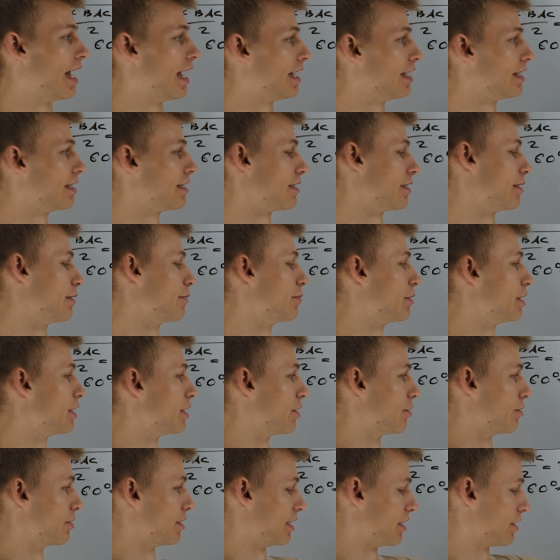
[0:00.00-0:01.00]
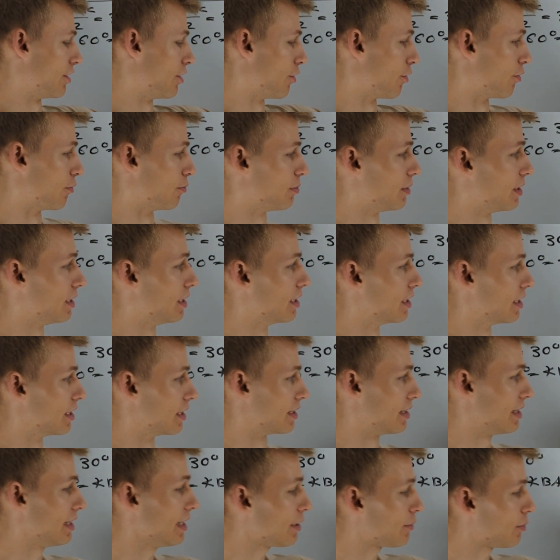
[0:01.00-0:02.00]
and we know that O B
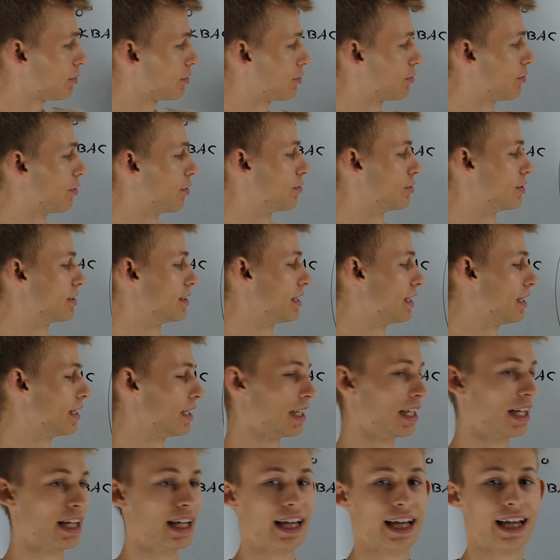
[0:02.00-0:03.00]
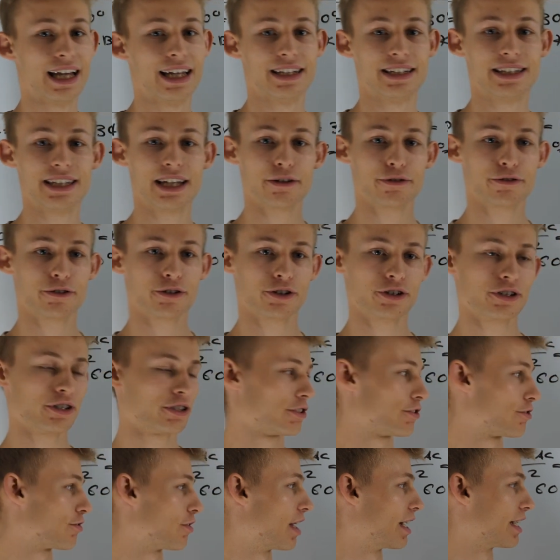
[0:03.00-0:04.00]
is equal to O C, and
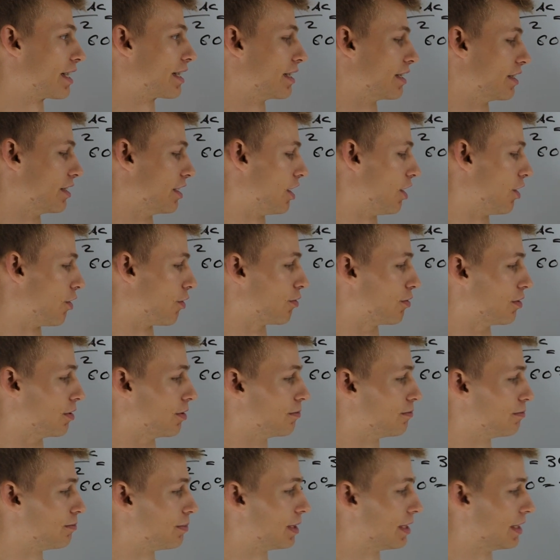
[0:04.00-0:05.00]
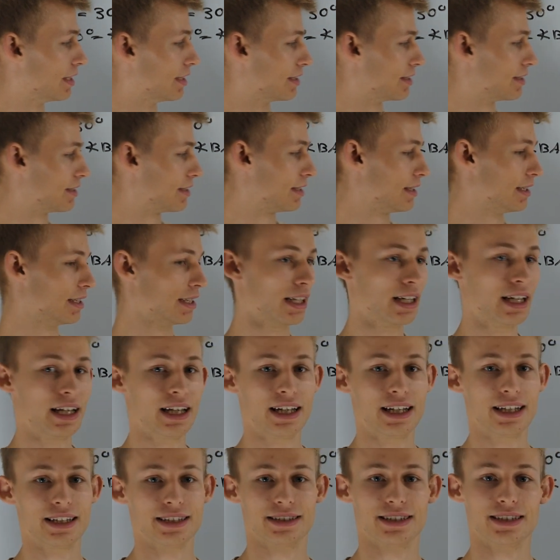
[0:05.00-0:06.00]
therefore triangle O B C
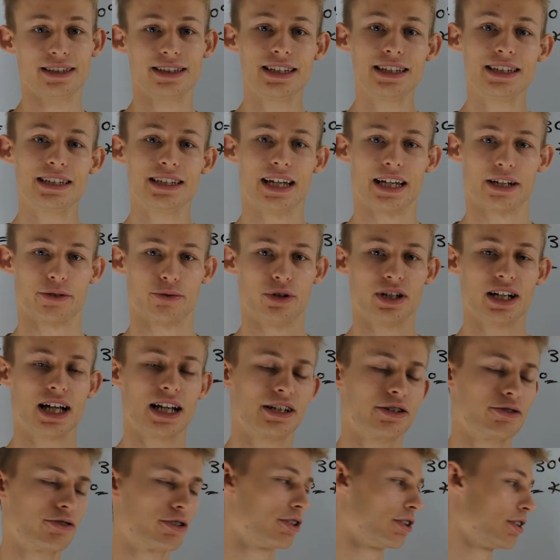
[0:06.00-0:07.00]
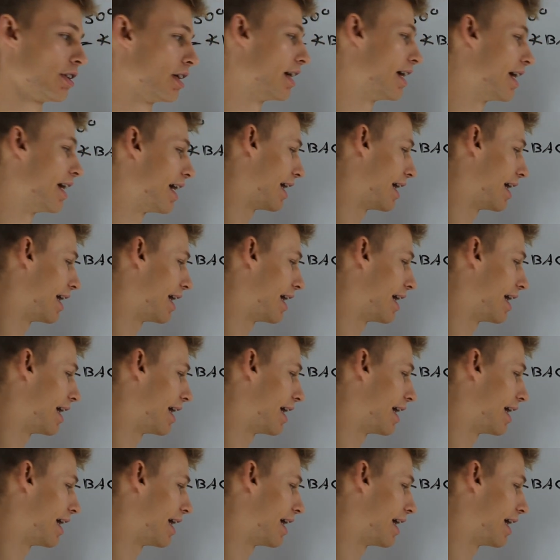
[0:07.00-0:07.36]
is indeed equilateral,